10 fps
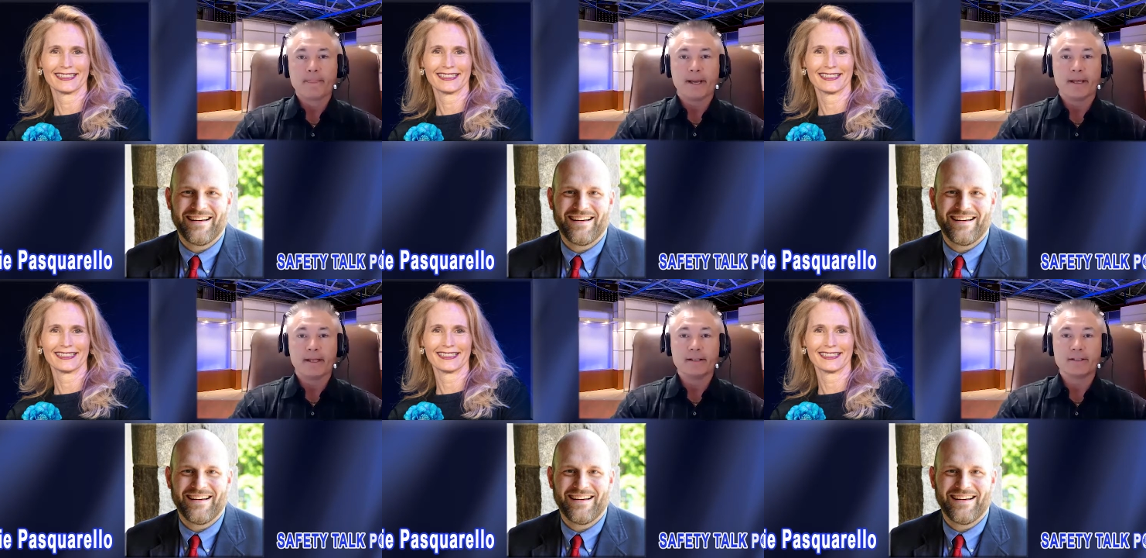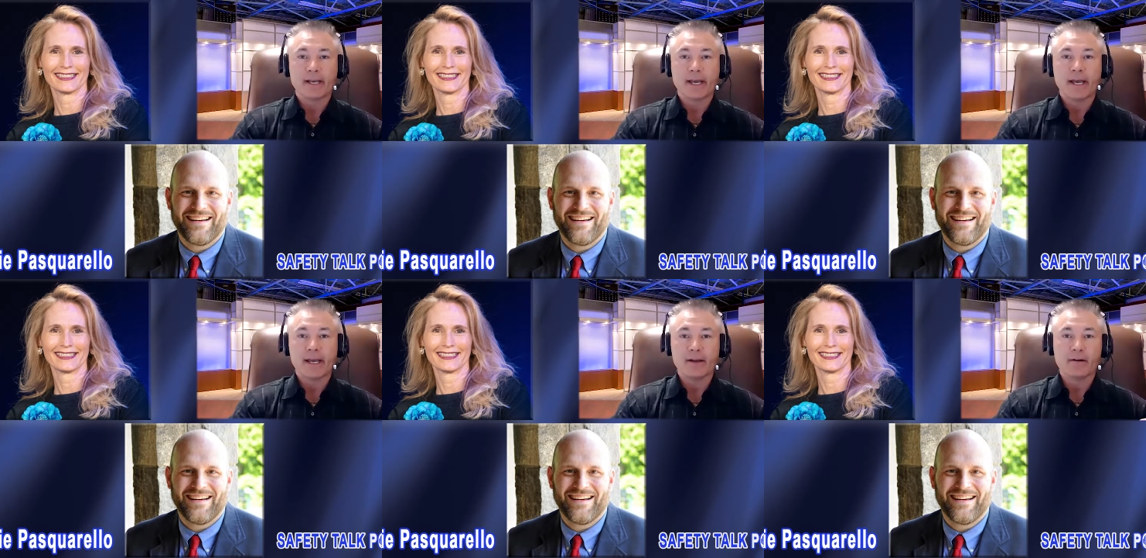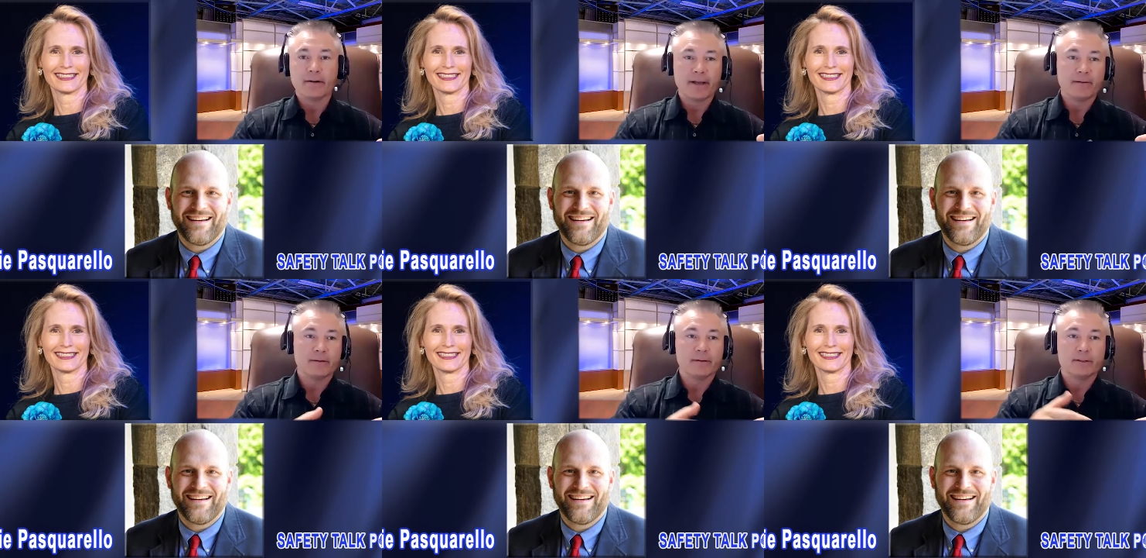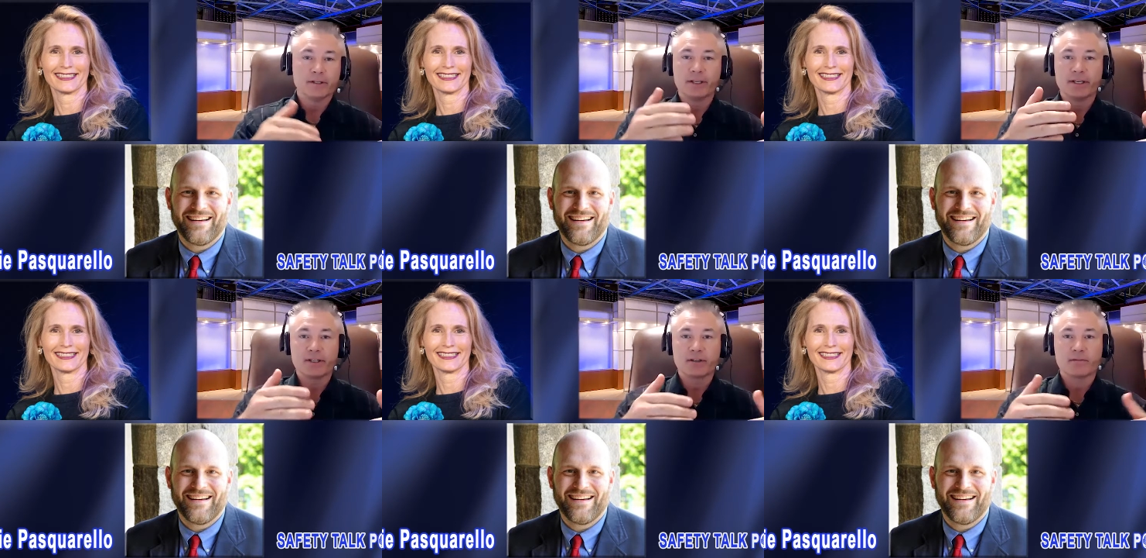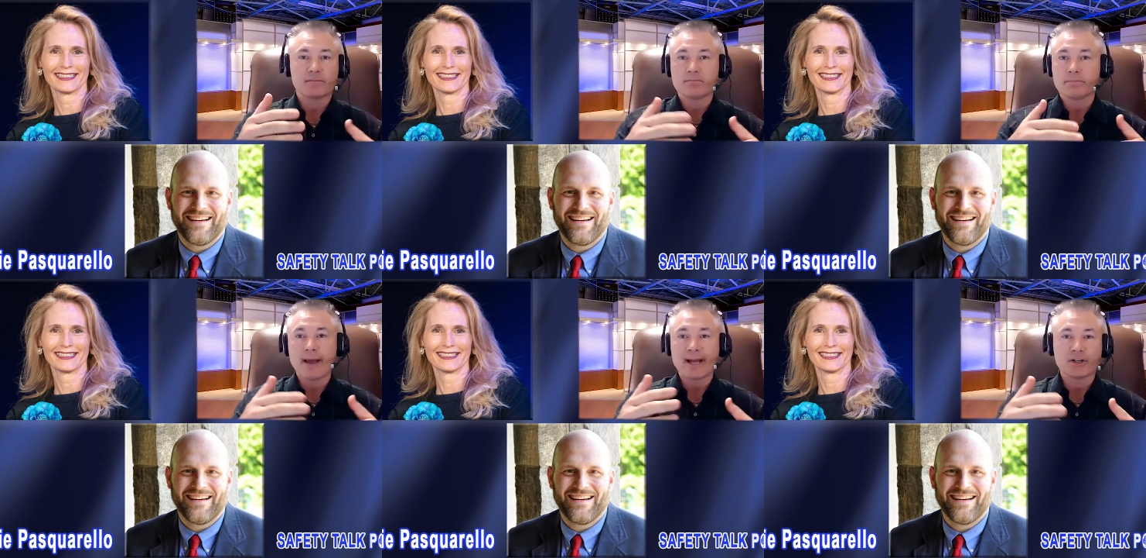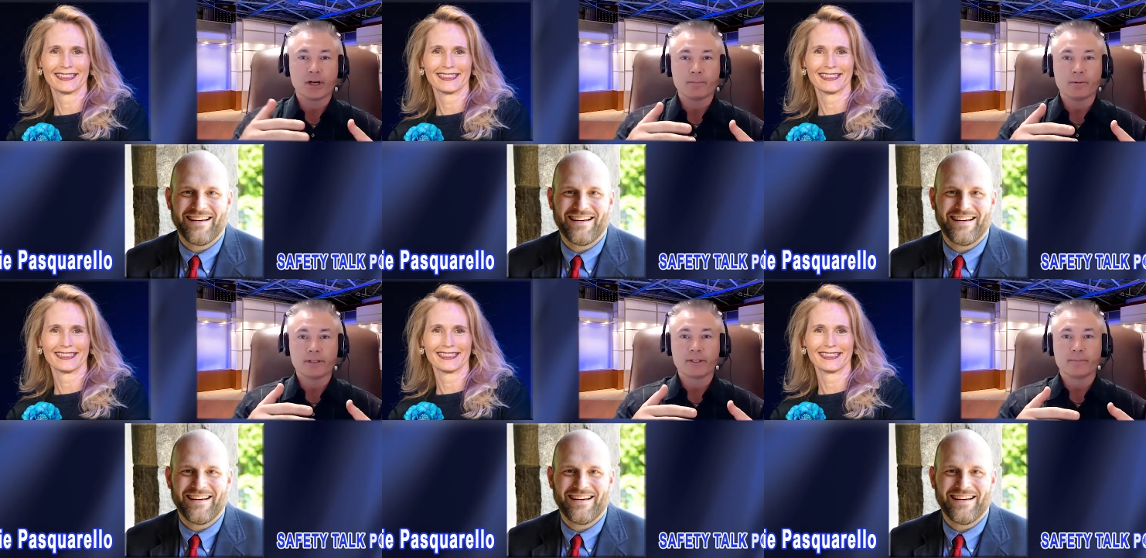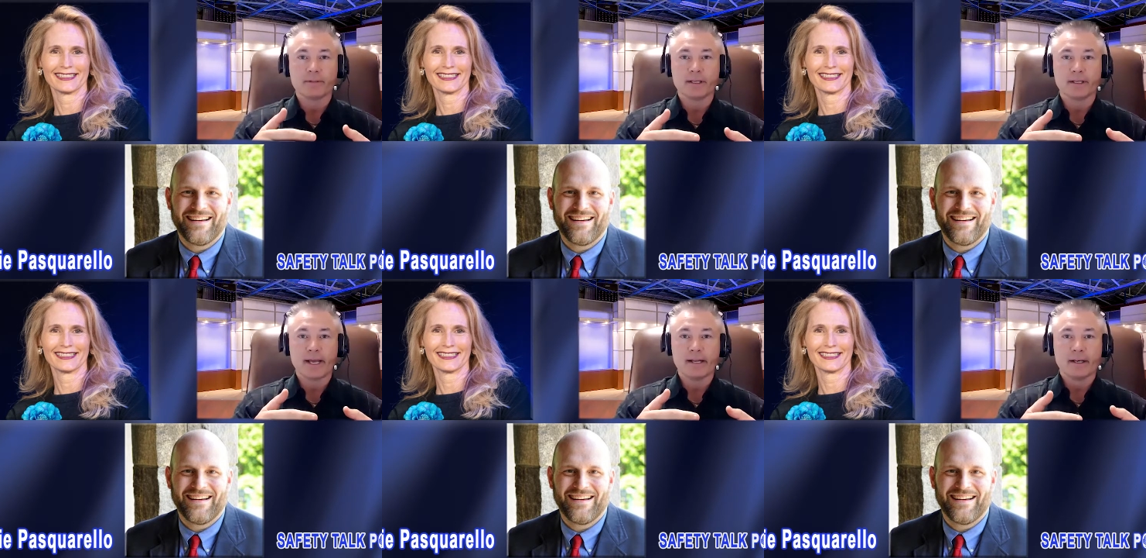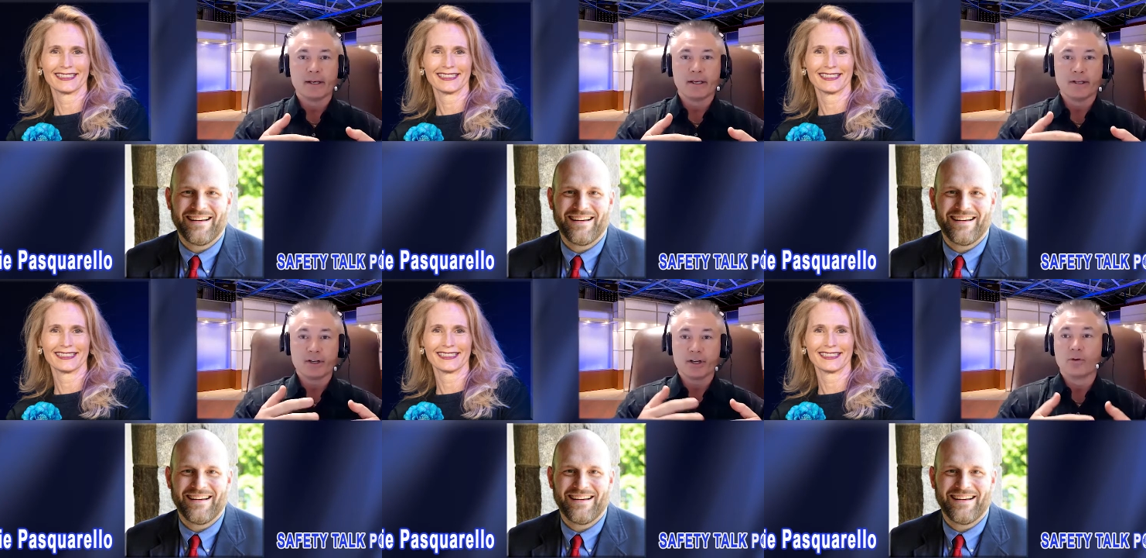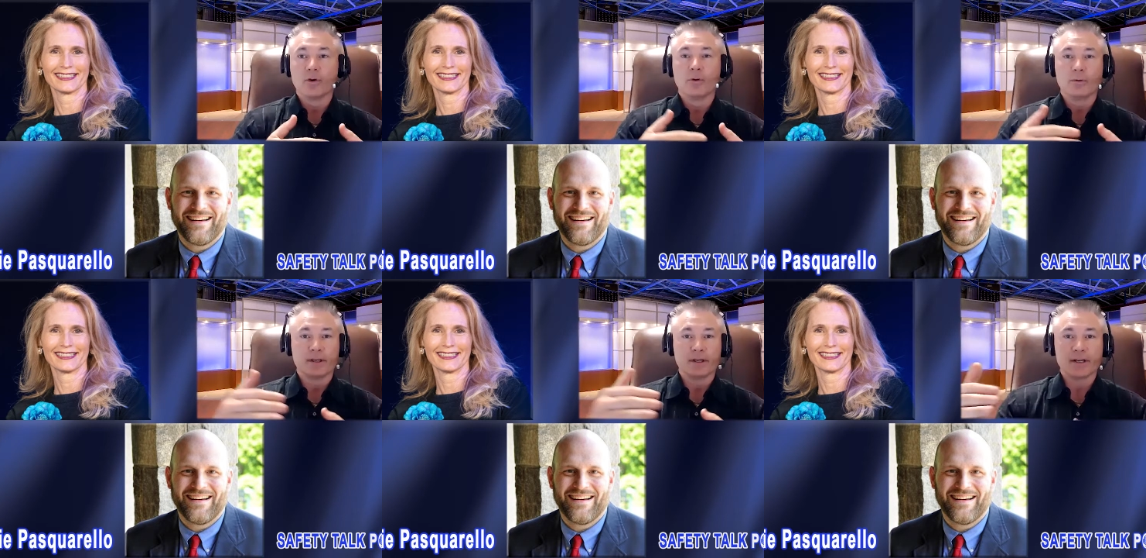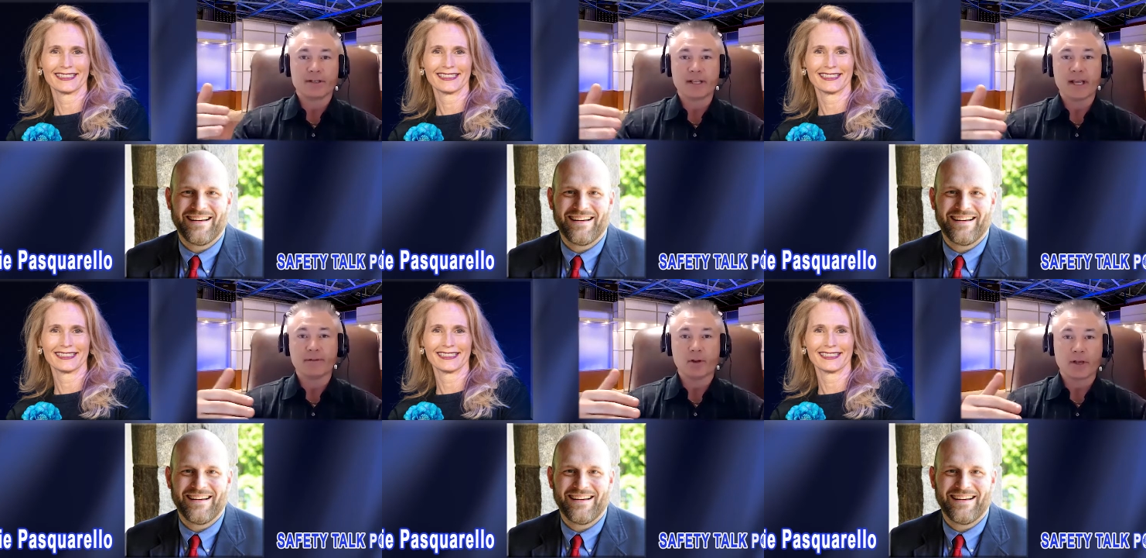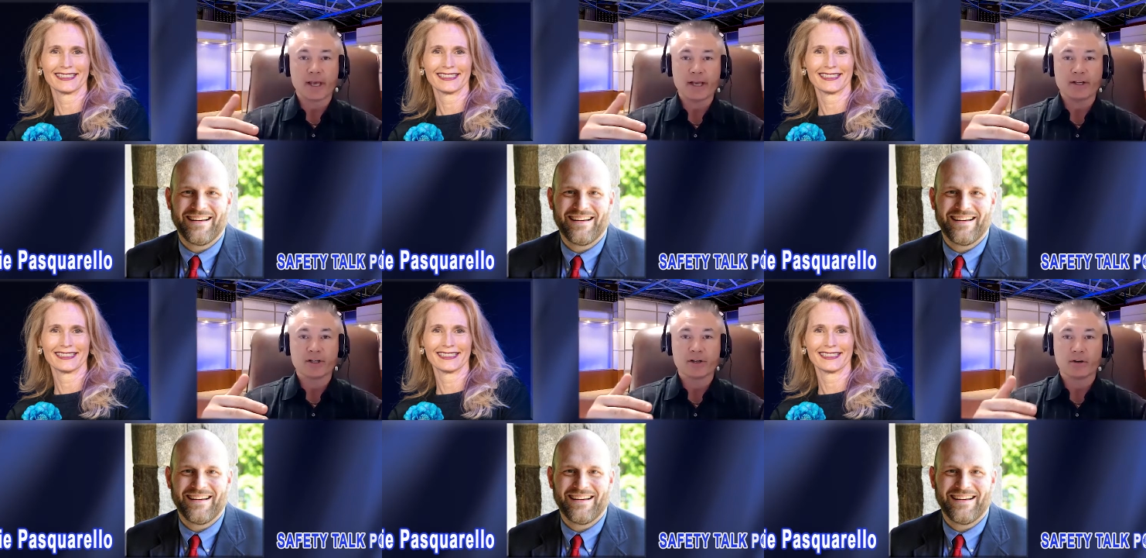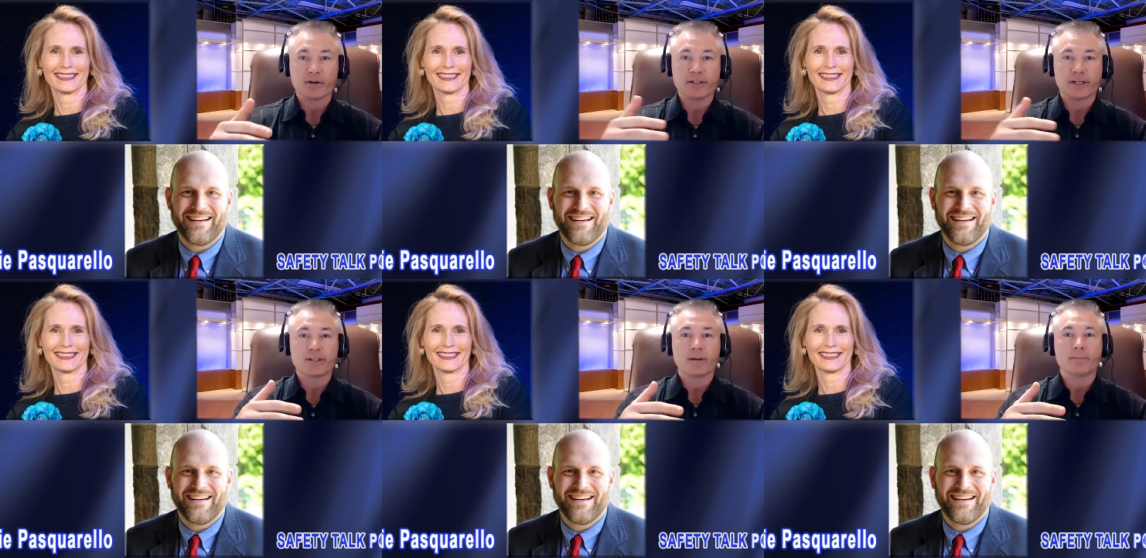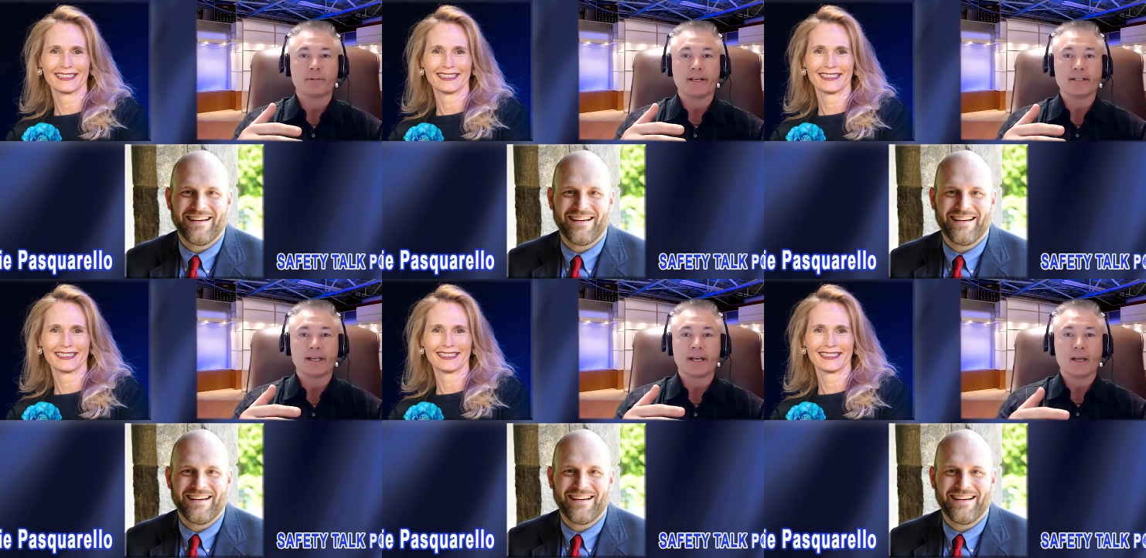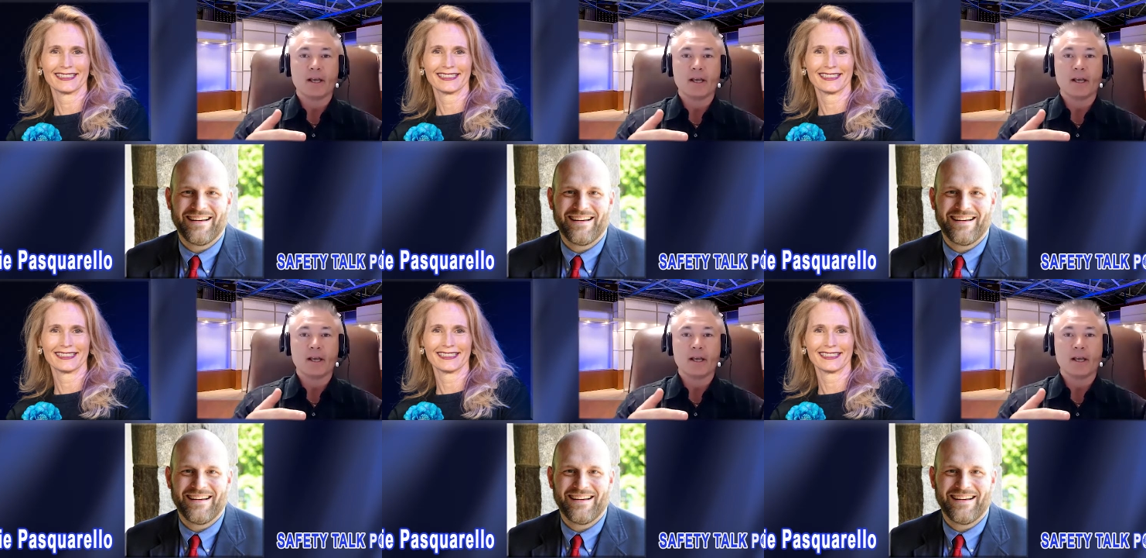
Speaker 1: and then say, hey, all right, does this match up with something that is congruent with a, a safe location, or is this someplace that